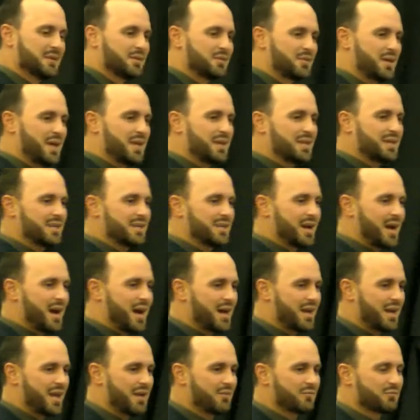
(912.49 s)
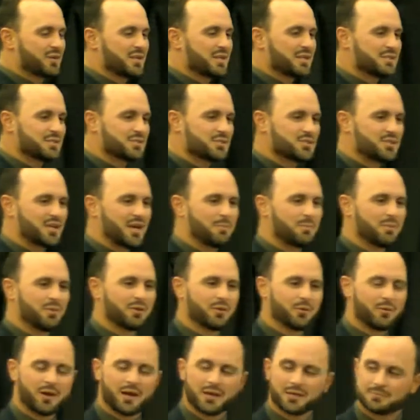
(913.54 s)
thanking God every step of
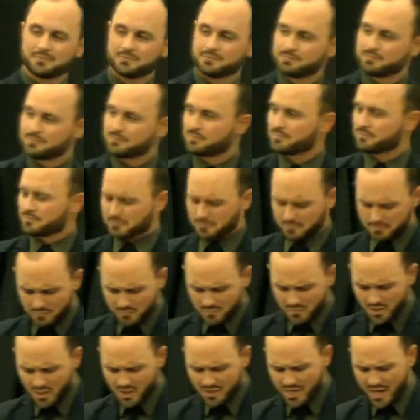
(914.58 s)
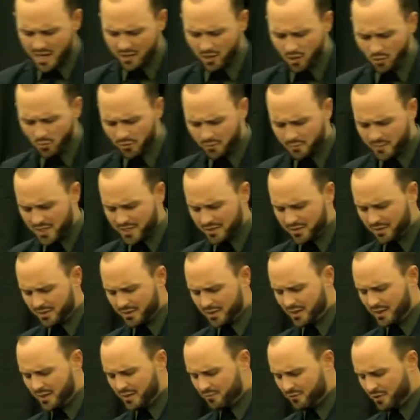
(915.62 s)
the way. Now, go with me to
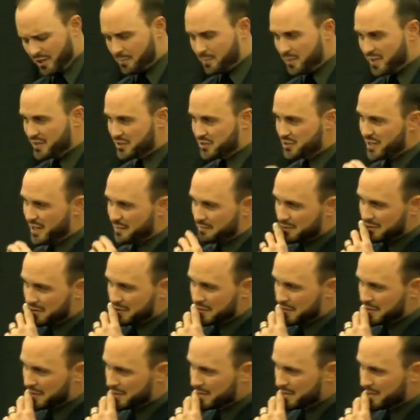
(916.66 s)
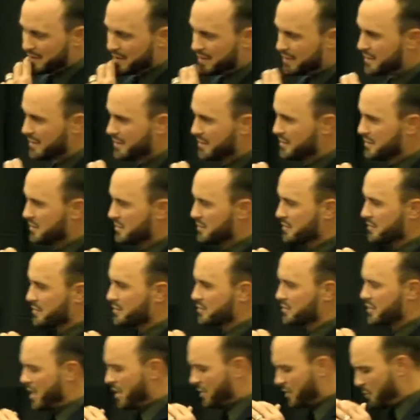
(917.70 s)
Philippians chapter 2.
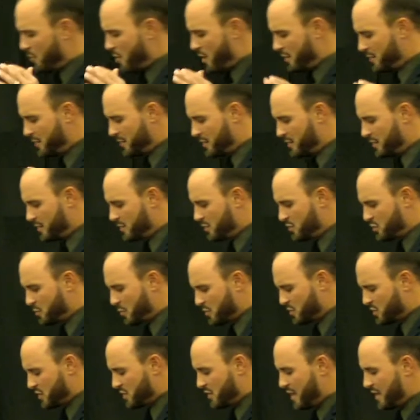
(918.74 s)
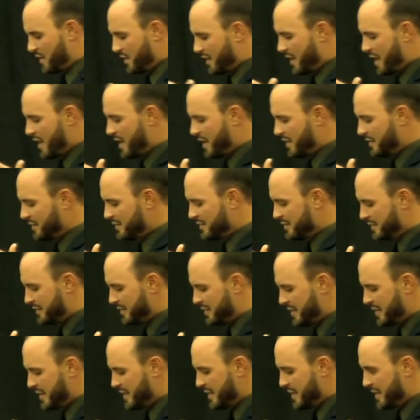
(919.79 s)
So now, come on, you're supposed to thank God
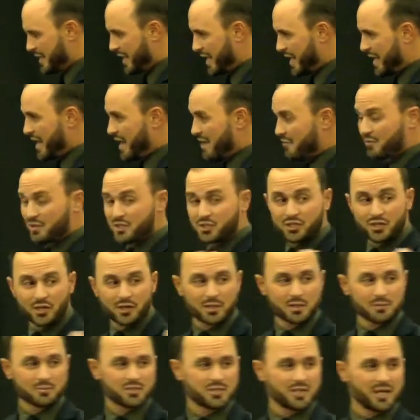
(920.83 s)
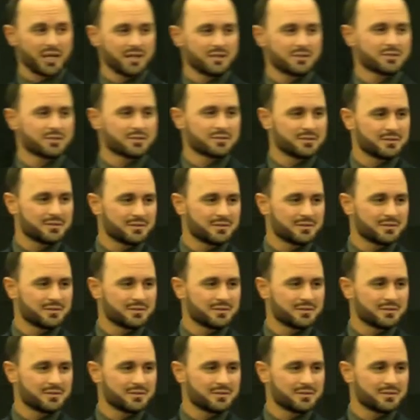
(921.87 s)
in every circumstance,